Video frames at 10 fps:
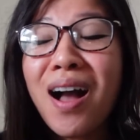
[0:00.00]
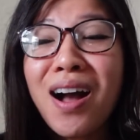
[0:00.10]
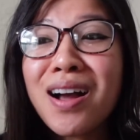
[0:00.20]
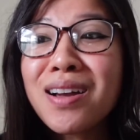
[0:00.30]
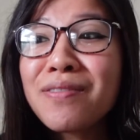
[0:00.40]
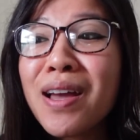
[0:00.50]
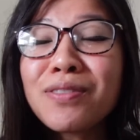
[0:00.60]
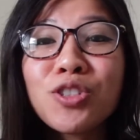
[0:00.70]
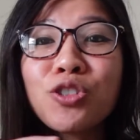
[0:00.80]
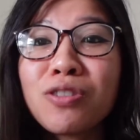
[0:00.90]
I've
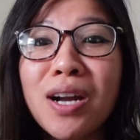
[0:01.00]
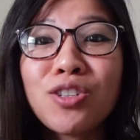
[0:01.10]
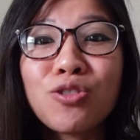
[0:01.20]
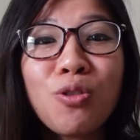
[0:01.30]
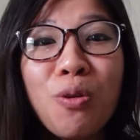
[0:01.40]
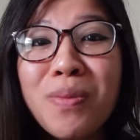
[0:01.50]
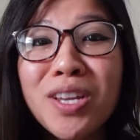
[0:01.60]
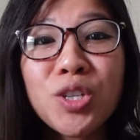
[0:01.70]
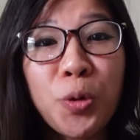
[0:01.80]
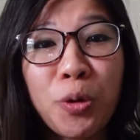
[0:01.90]
had tried so
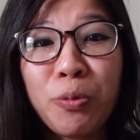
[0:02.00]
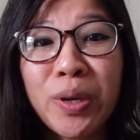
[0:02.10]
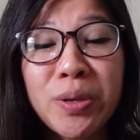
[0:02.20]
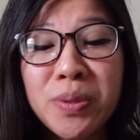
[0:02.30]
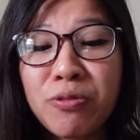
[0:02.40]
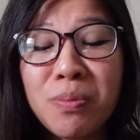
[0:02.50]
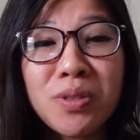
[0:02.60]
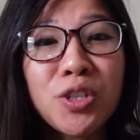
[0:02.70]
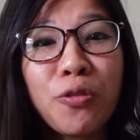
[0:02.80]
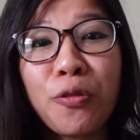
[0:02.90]
many short ribs from
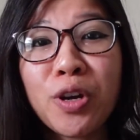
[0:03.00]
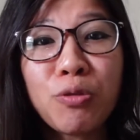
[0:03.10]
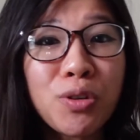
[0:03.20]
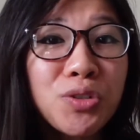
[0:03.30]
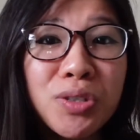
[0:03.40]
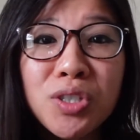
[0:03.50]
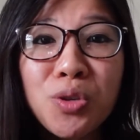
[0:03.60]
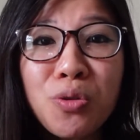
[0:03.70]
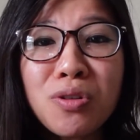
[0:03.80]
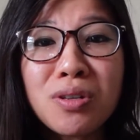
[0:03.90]
different grocery
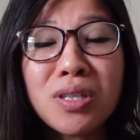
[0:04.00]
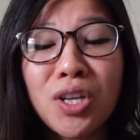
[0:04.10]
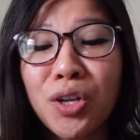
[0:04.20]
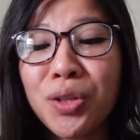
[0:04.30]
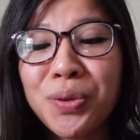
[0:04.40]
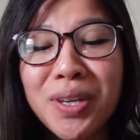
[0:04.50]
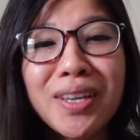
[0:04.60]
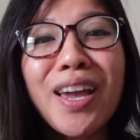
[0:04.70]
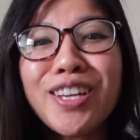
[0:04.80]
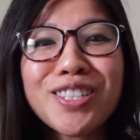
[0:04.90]
stores,
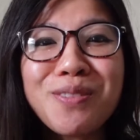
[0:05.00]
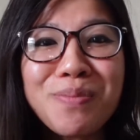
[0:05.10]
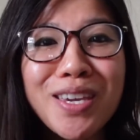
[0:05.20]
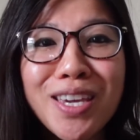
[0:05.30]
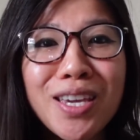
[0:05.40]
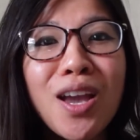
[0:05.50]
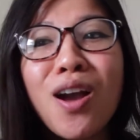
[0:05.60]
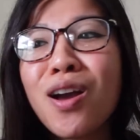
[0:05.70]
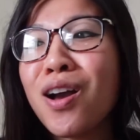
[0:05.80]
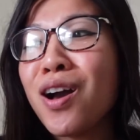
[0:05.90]
including HEB,
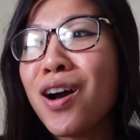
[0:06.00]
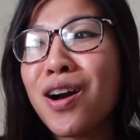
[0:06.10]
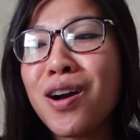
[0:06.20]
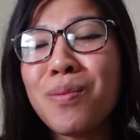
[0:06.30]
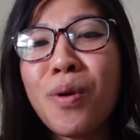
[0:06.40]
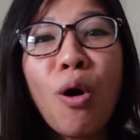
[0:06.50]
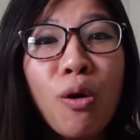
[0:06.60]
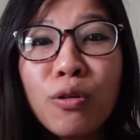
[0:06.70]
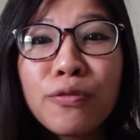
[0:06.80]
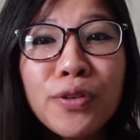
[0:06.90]

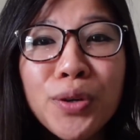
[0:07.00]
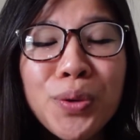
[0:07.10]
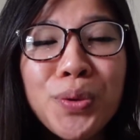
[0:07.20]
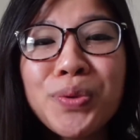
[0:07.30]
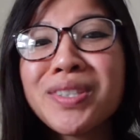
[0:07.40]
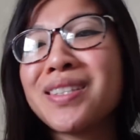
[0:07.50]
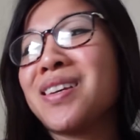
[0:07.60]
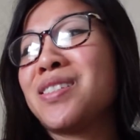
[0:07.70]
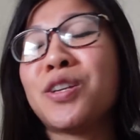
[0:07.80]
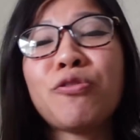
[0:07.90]
Whole Foods,
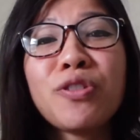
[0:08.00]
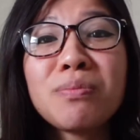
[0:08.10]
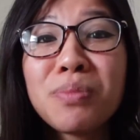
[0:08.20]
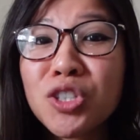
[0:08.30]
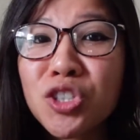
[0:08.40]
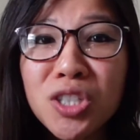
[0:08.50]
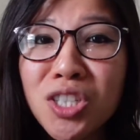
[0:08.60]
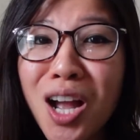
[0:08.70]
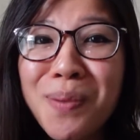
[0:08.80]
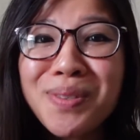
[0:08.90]
different butcher
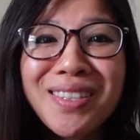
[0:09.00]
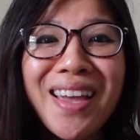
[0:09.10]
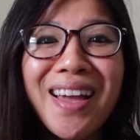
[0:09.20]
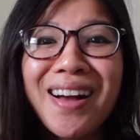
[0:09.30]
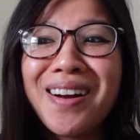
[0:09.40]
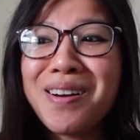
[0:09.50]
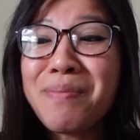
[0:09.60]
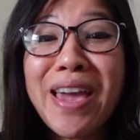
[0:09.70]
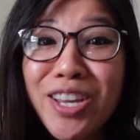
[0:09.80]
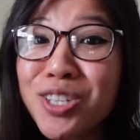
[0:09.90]
shops,
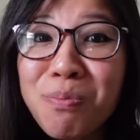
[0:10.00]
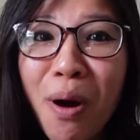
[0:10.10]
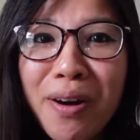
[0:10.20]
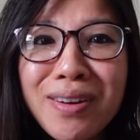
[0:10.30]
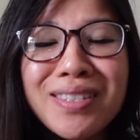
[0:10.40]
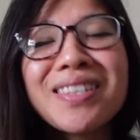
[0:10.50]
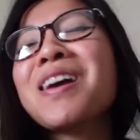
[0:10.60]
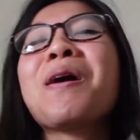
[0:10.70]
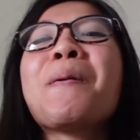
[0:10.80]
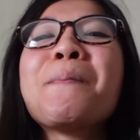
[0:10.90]
H Mart,
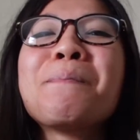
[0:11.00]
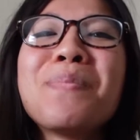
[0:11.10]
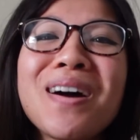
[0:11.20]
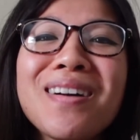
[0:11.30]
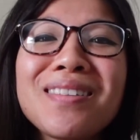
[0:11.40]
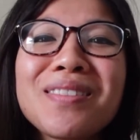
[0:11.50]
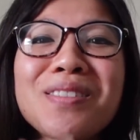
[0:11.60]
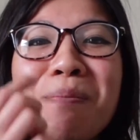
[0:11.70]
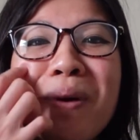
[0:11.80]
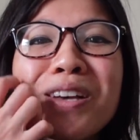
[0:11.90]
but
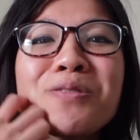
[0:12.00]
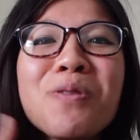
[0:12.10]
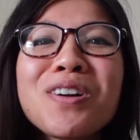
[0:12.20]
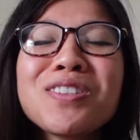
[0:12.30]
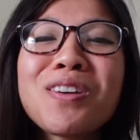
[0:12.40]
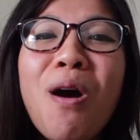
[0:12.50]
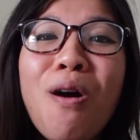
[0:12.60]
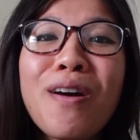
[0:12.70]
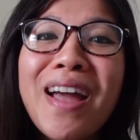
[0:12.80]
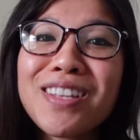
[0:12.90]
the best ones
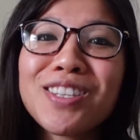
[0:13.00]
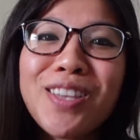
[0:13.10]
are at